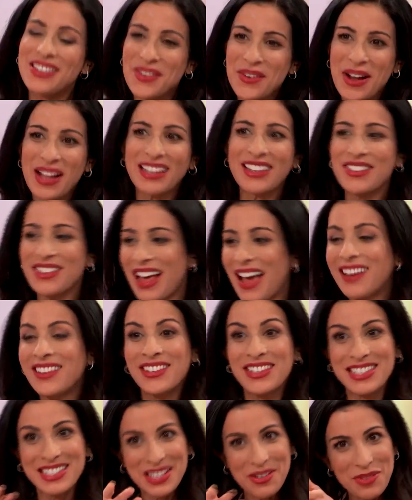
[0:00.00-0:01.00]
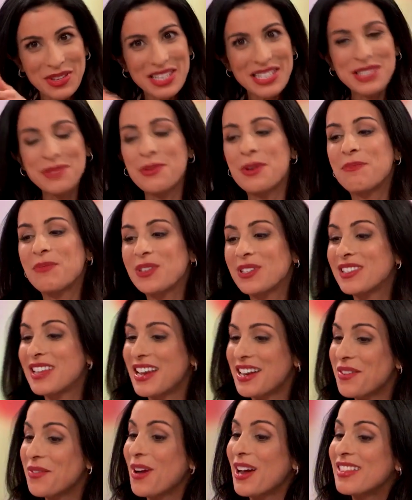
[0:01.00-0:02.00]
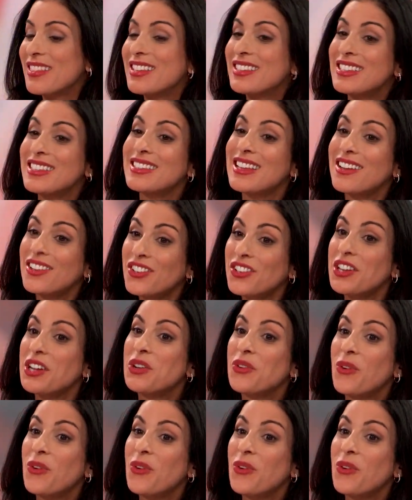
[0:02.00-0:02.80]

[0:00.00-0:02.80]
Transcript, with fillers: a little... Actually, some of these people said it right. This is actually